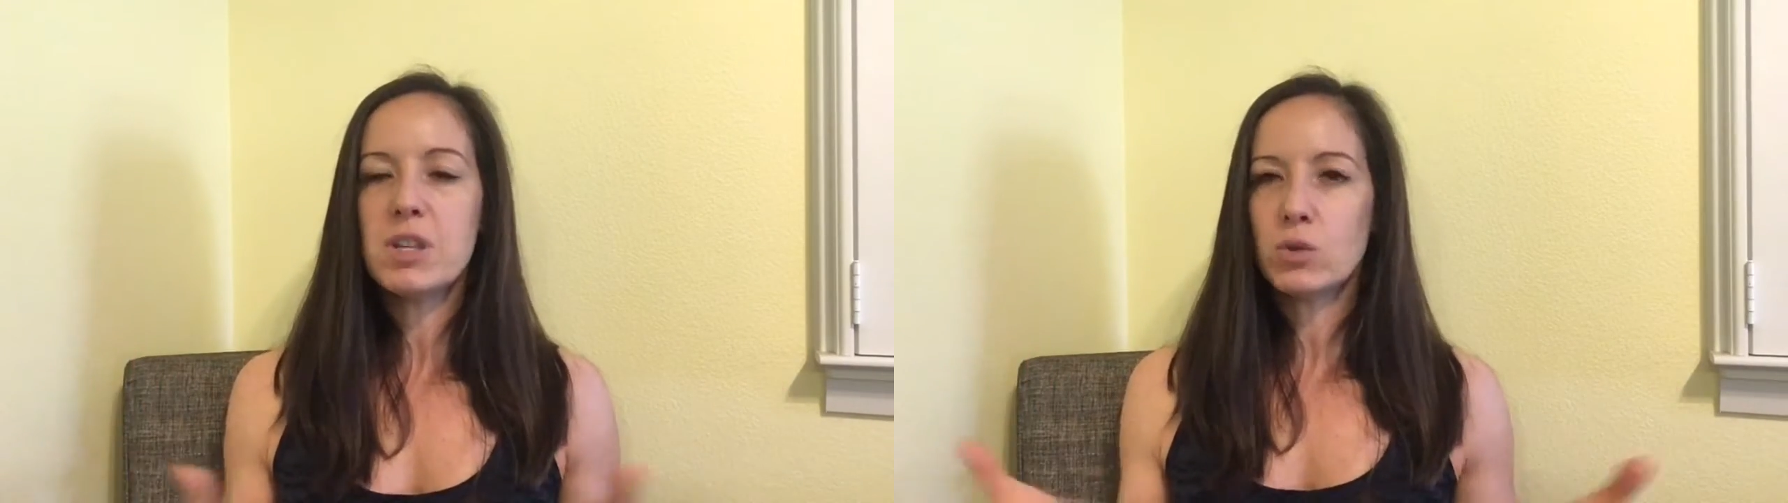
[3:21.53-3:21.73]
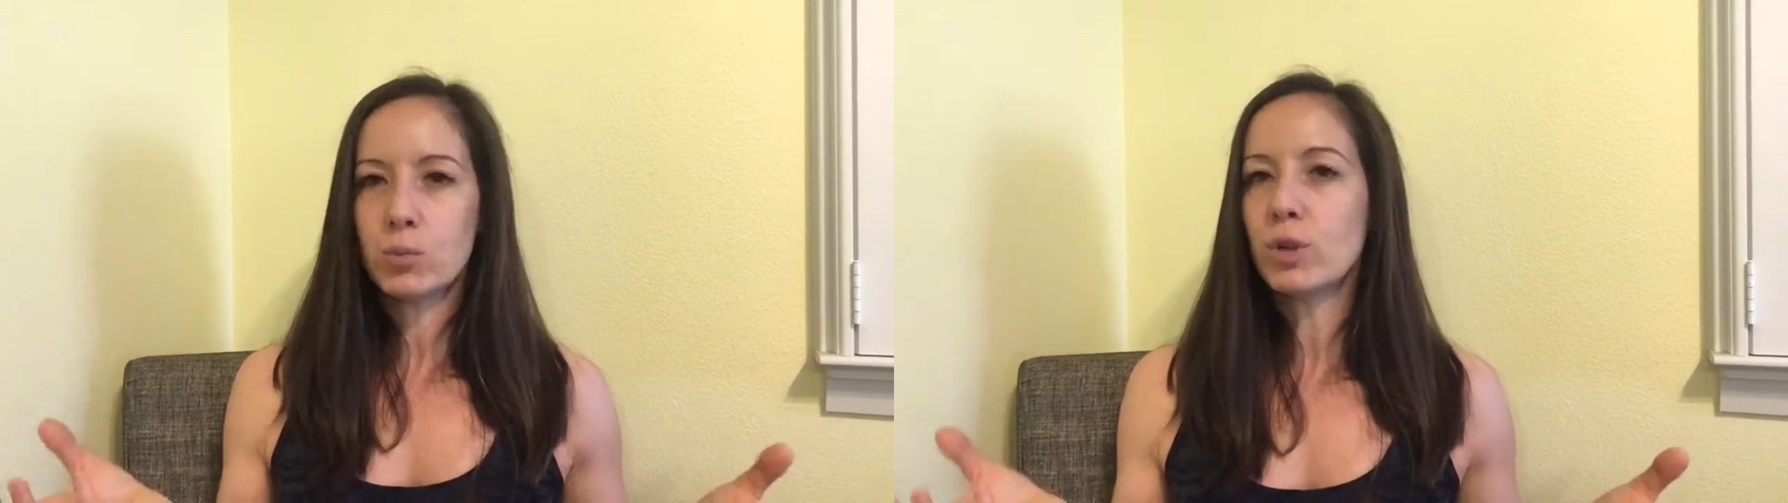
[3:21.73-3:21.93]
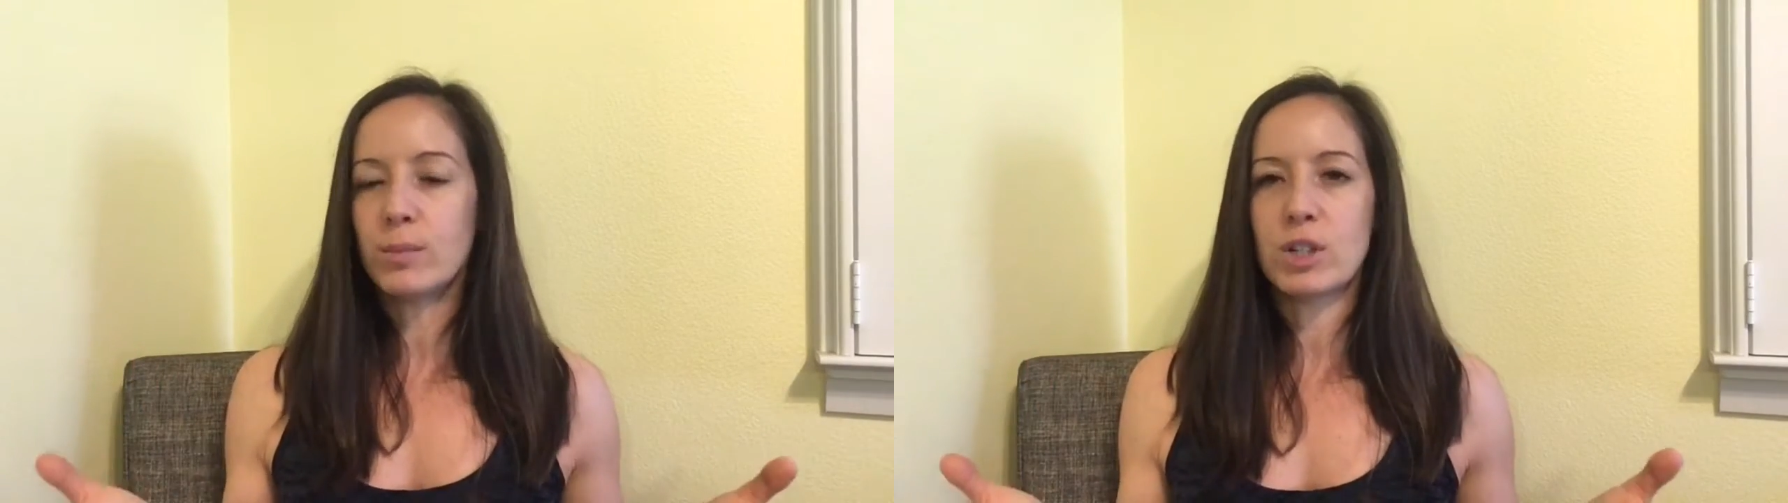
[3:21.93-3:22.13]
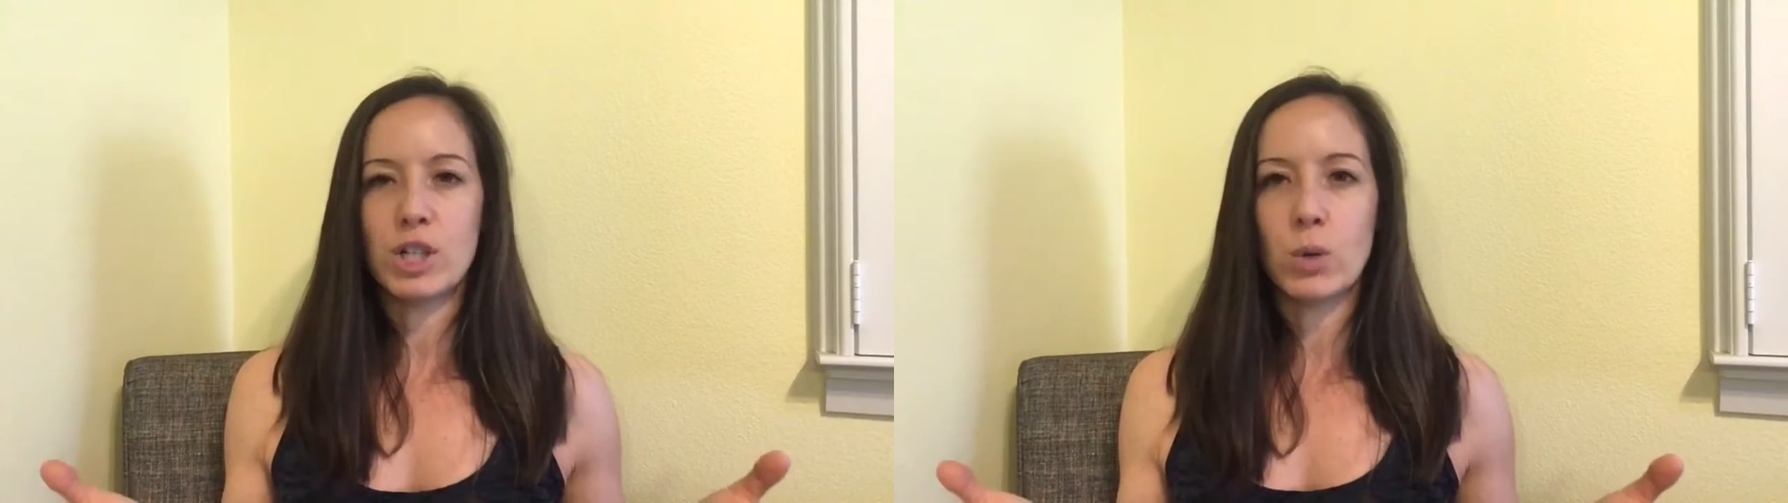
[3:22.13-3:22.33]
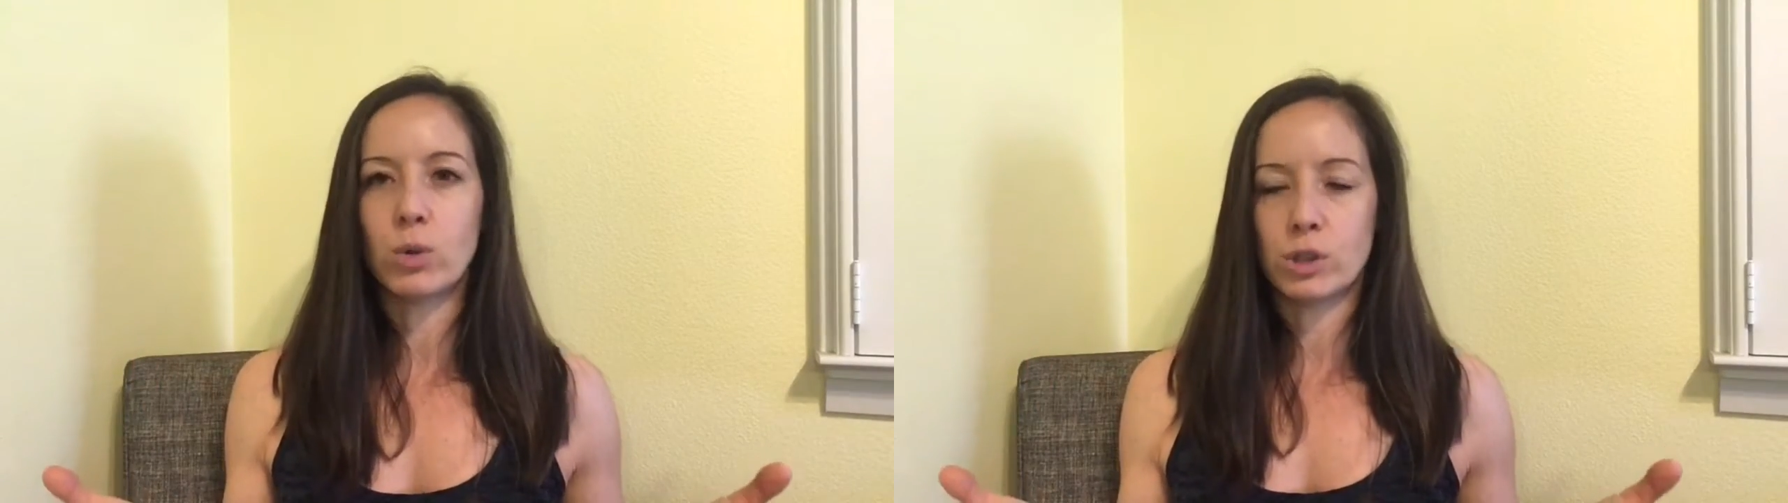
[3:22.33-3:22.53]
is pretty much
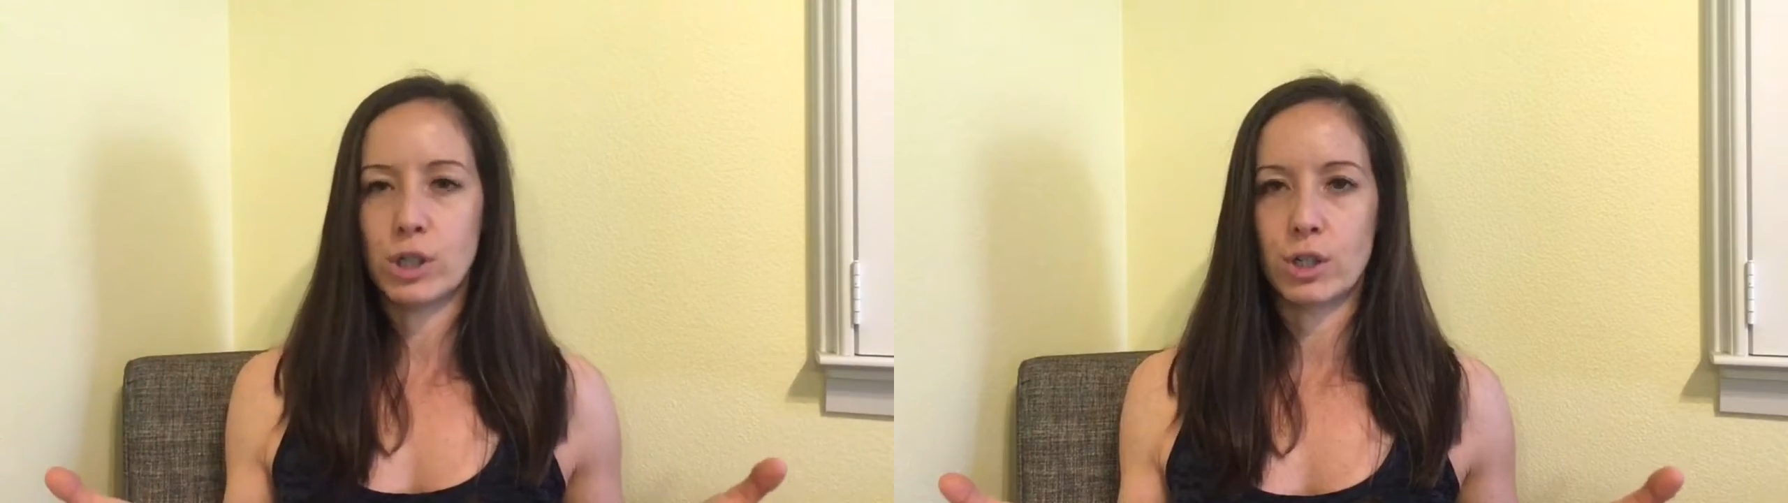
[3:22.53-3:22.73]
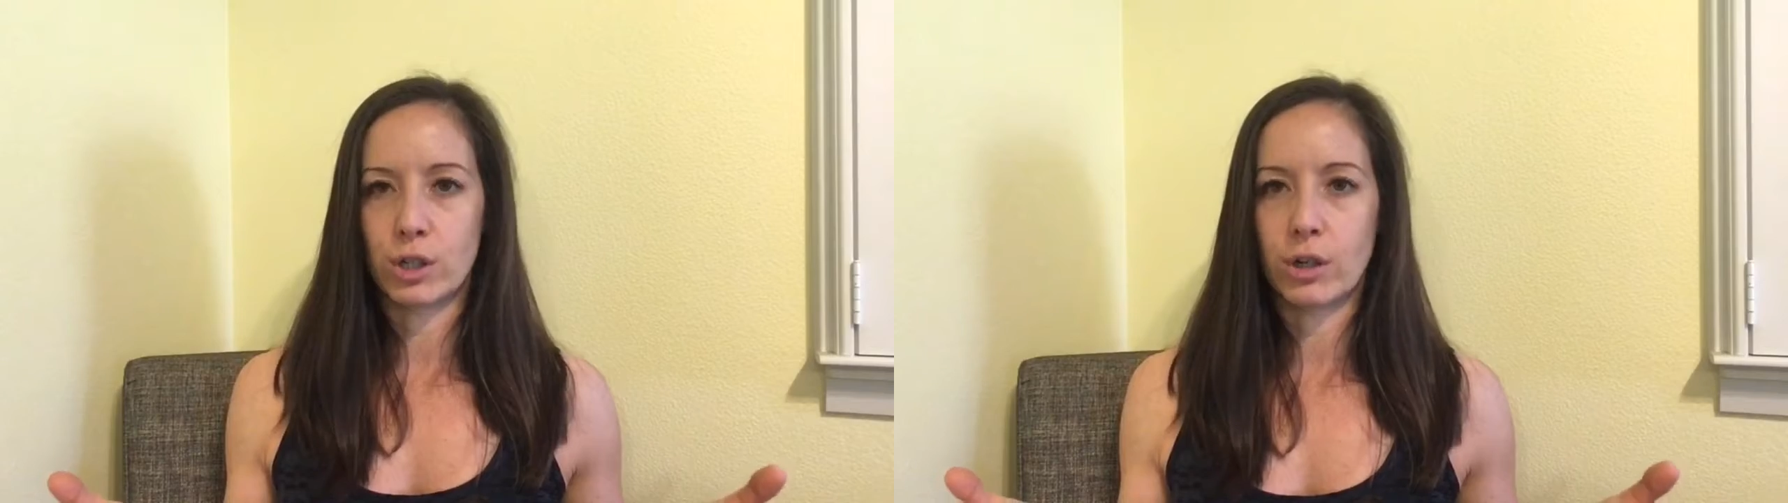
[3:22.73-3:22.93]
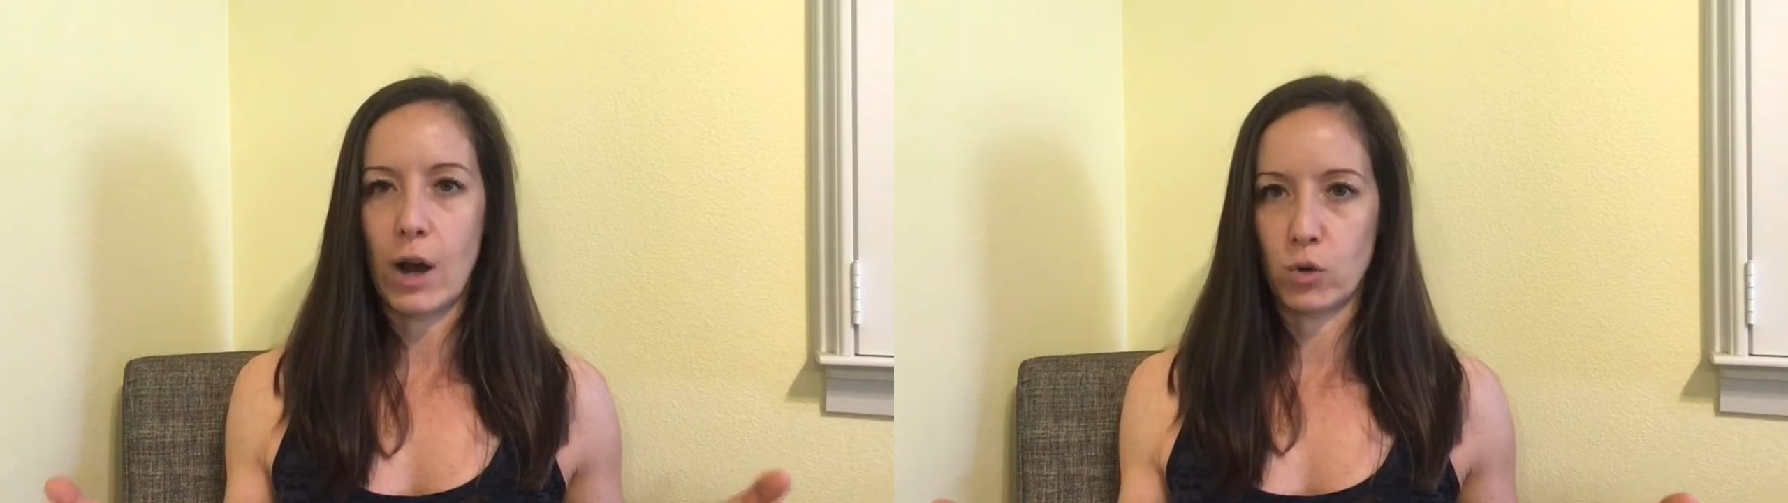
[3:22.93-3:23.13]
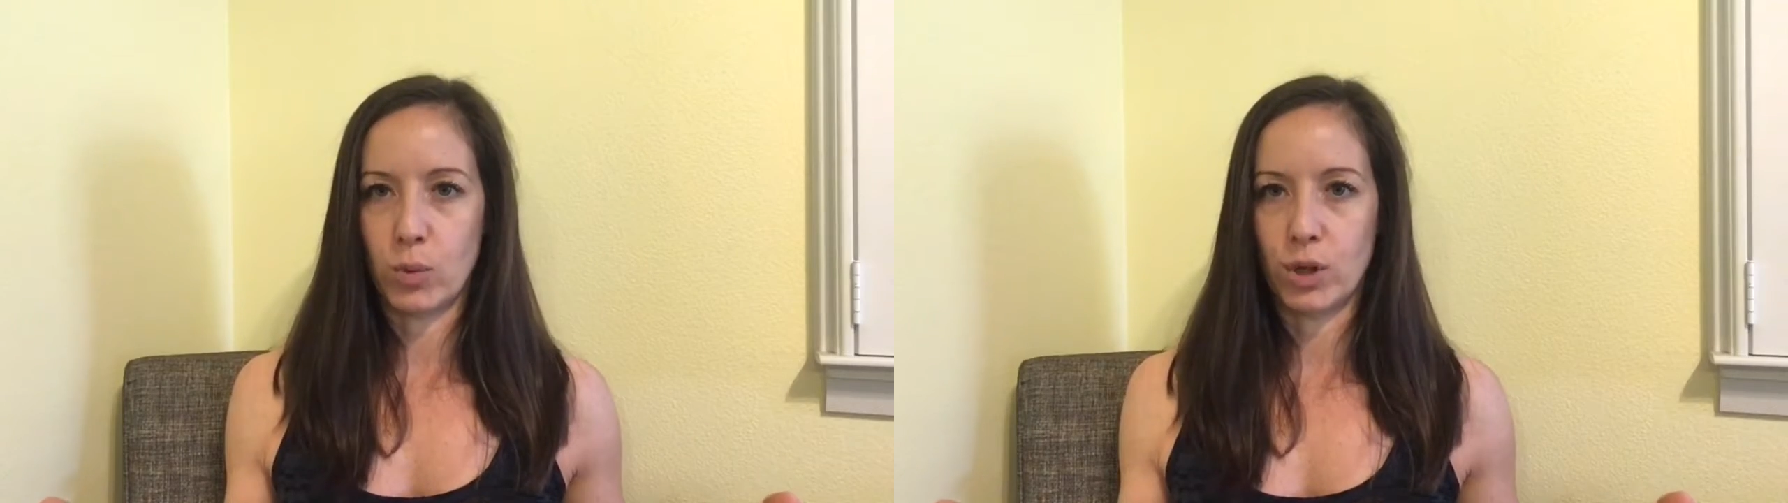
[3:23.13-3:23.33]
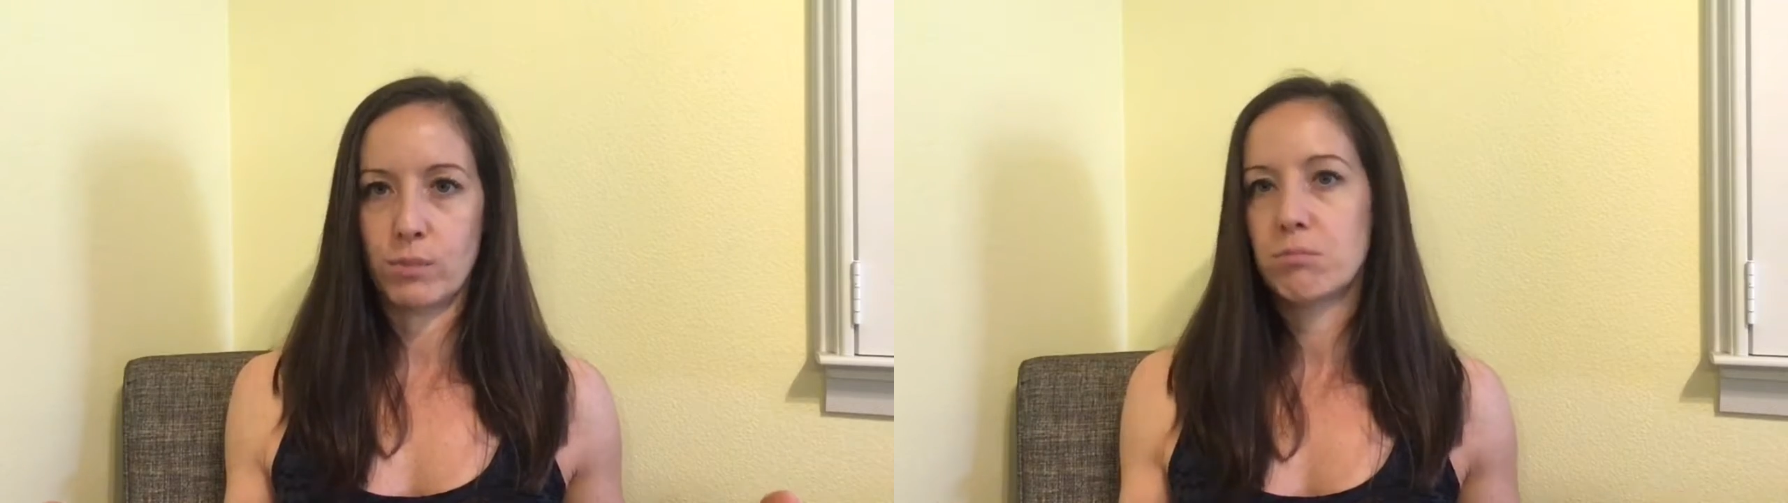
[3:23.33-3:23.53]
equal to your
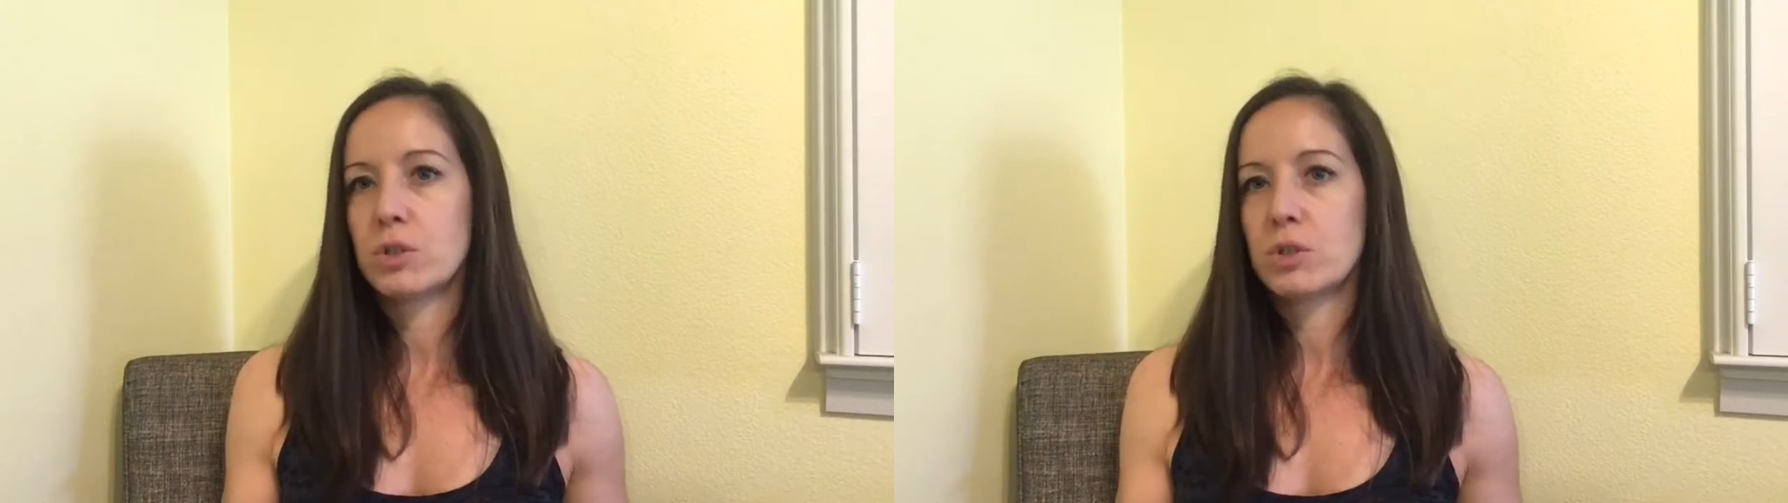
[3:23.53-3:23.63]
output.